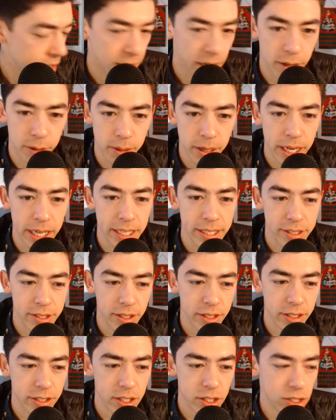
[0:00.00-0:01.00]
All right,
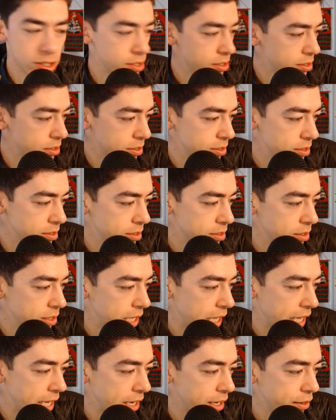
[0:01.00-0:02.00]
so I'll just
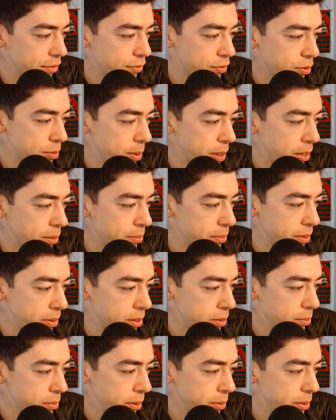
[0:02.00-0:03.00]
hang out here for about
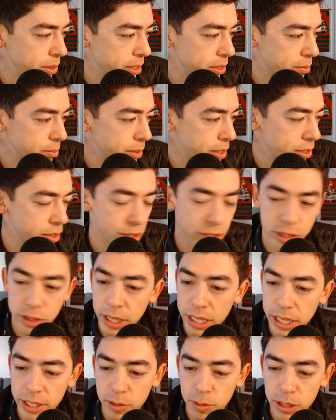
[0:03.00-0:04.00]
maybe another minute or two.
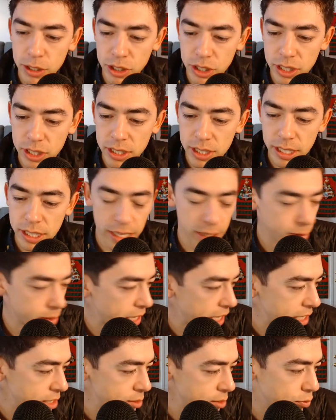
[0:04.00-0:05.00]
Any questions anyone
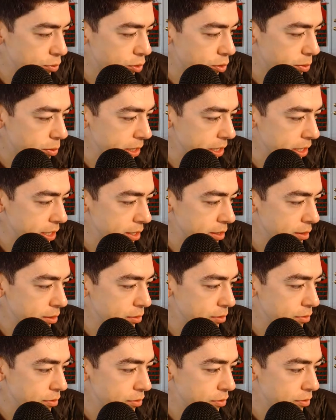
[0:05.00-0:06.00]
has before we
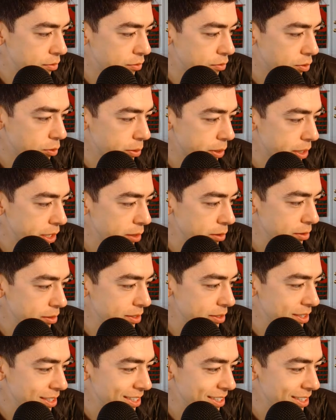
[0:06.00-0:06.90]
before we go?